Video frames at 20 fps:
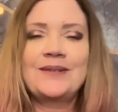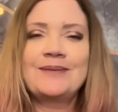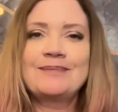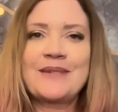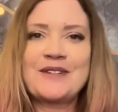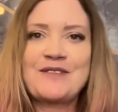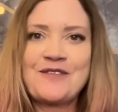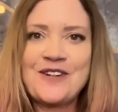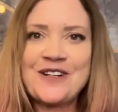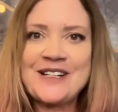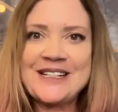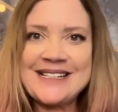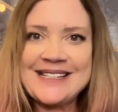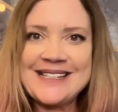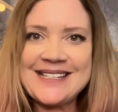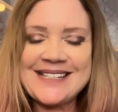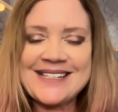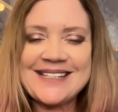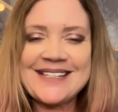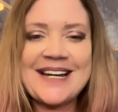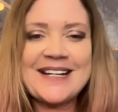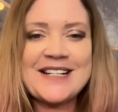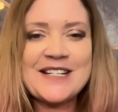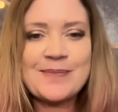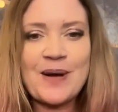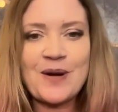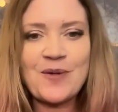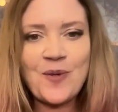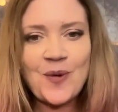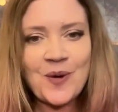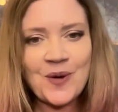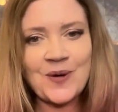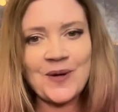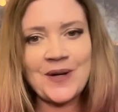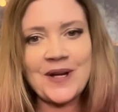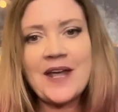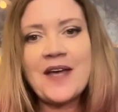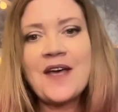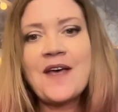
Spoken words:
my friends. That is my word.